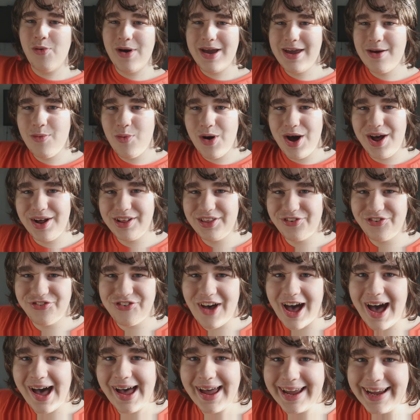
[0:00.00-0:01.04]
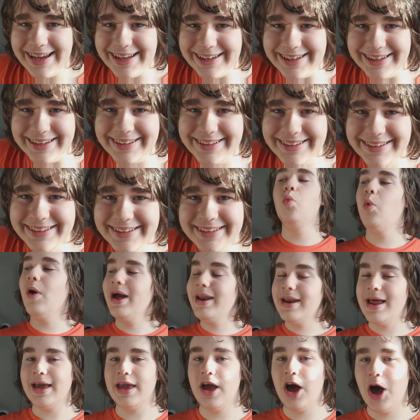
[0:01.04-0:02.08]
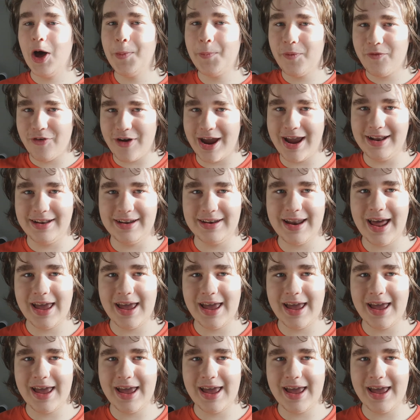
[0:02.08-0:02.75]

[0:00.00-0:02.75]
Wii works fine. When I upgraded,